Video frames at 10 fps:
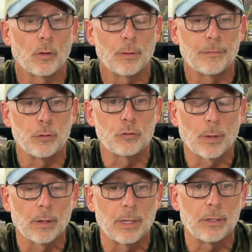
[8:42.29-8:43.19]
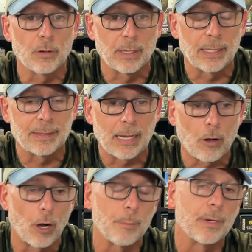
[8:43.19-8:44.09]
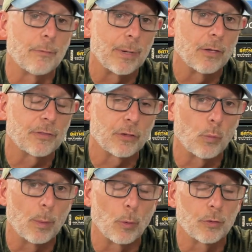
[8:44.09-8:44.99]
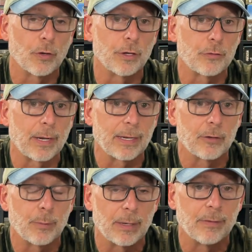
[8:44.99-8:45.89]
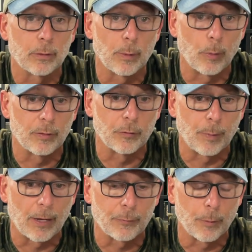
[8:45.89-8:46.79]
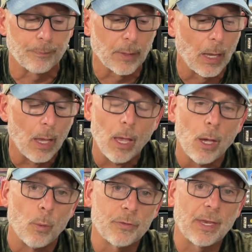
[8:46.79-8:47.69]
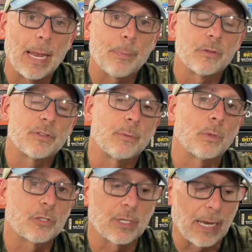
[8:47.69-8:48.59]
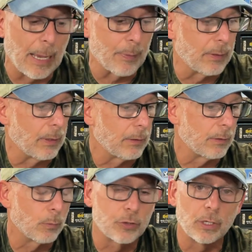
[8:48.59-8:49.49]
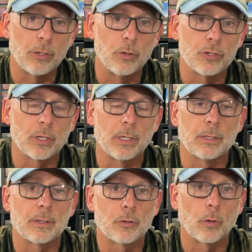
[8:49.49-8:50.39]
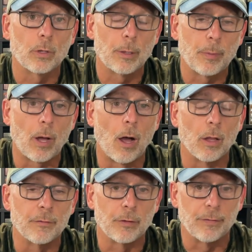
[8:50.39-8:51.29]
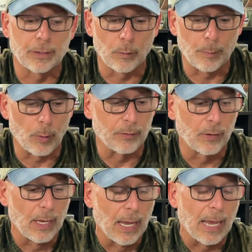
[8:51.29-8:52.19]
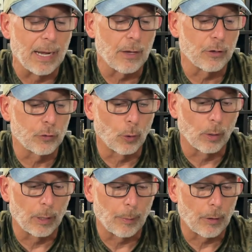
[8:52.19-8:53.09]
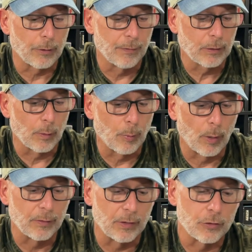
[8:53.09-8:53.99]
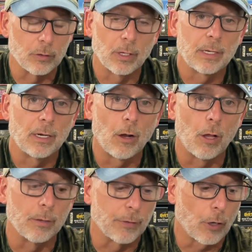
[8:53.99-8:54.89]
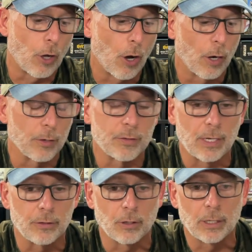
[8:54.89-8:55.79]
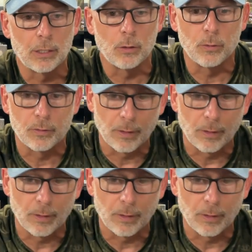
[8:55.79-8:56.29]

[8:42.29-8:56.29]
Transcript: if you triggered it, you're going to get that card, but everybody else gets 1 more turn to try to get as many victory points as possible. Once that happens, then what you're going to do is you're going to total up all of your victory points. And how you're totaling up all your victory points is you're looking at all of the cards, and you're going to use